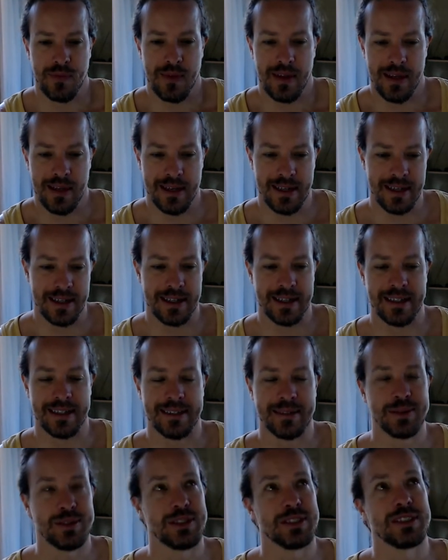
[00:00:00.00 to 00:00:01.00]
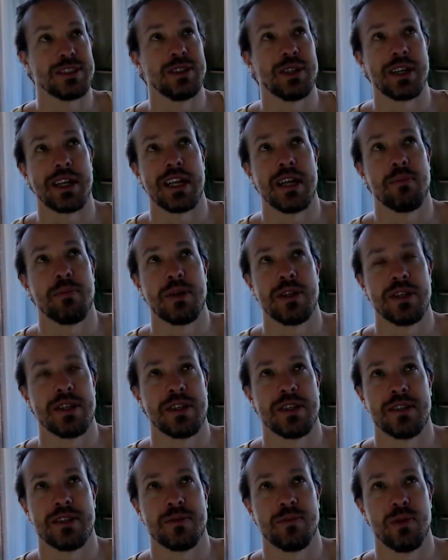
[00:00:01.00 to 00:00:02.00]
uh, was just looking up into
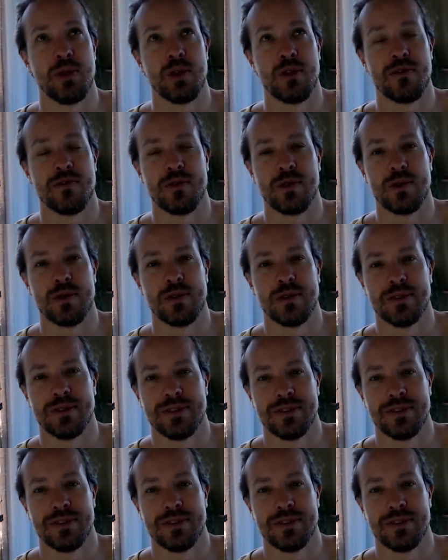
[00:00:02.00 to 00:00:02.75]
this beautiful